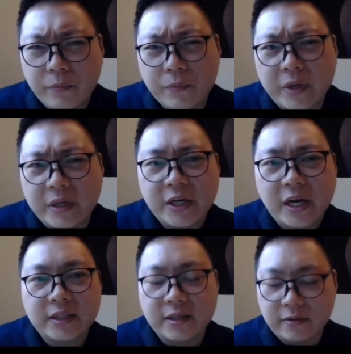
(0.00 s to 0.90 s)

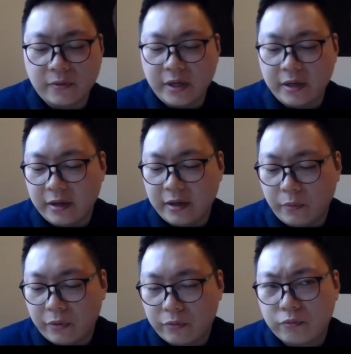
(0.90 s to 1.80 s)

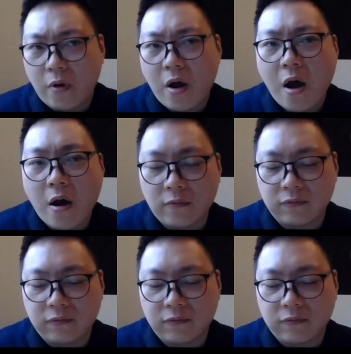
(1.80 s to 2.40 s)
withdrew